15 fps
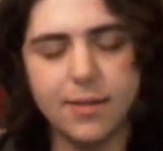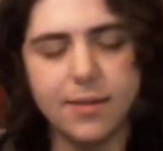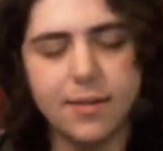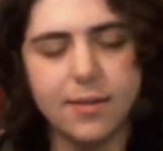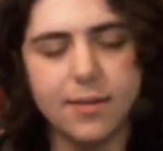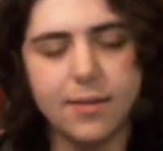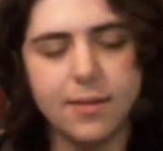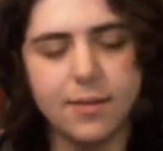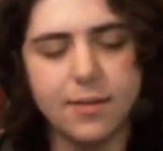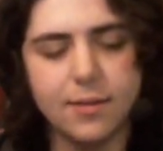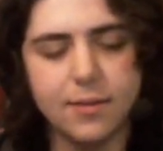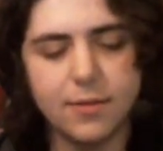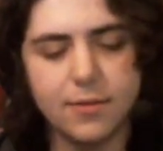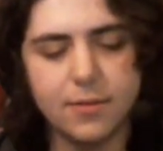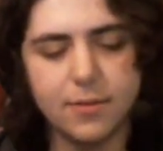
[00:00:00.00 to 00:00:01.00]

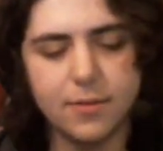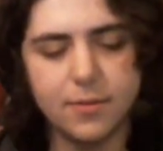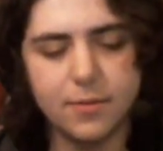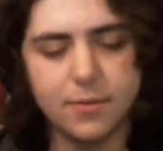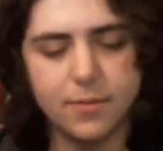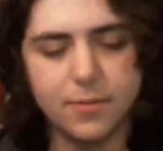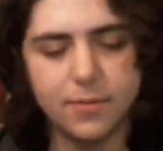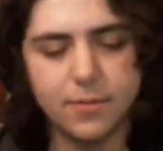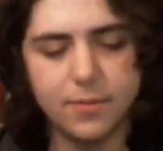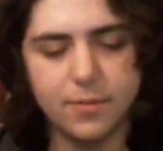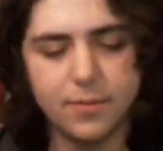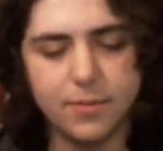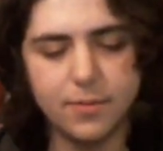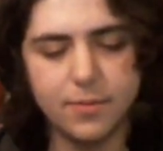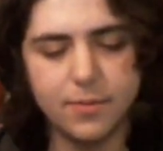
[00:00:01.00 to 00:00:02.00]

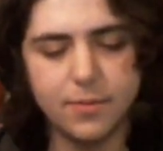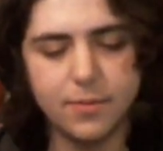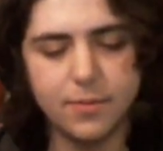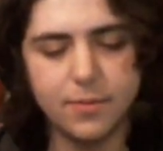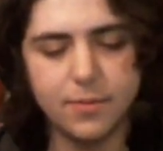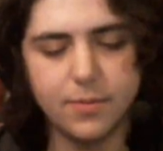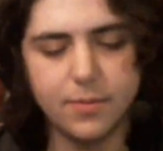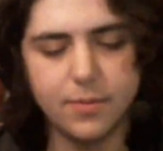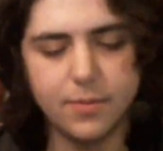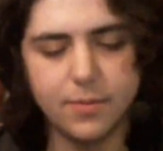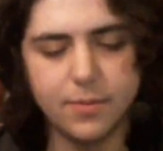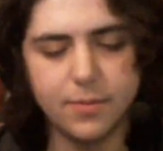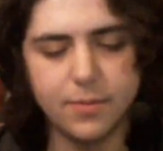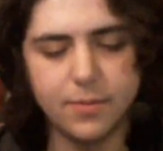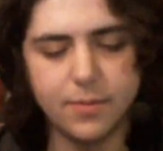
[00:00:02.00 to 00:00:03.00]

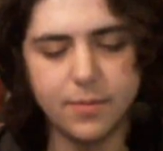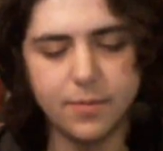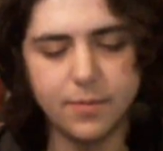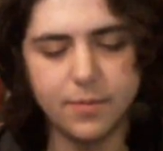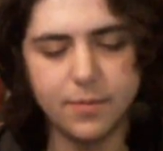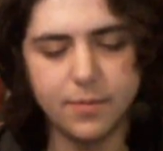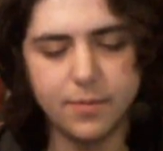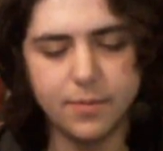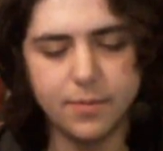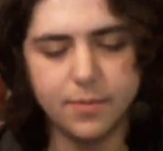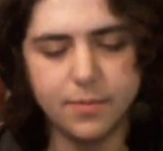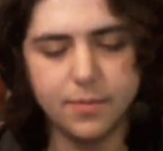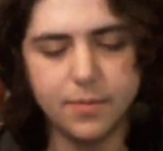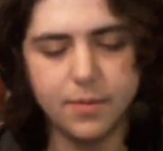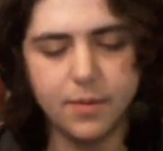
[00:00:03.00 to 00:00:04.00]

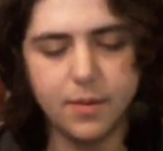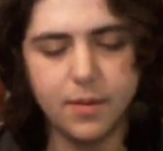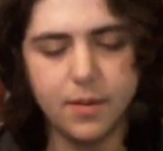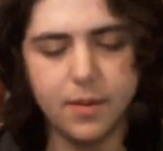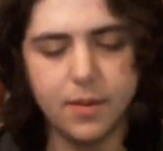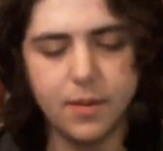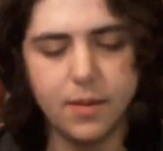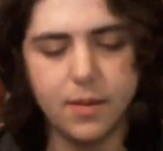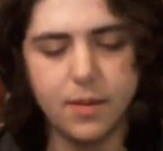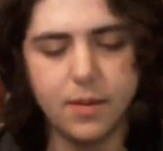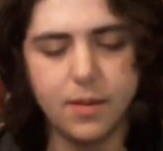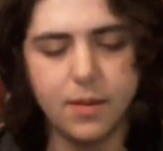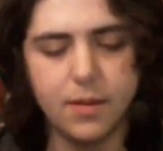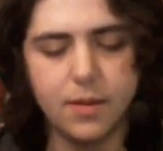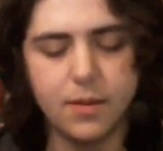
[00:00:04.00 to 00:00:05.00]

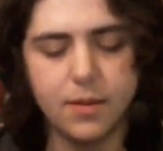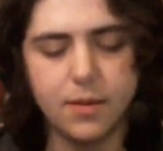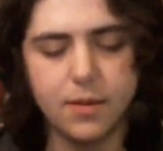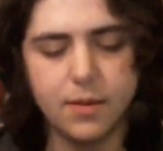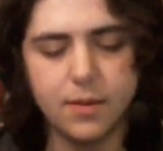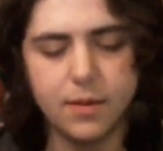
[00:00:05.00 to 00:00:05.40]
Nothing is said.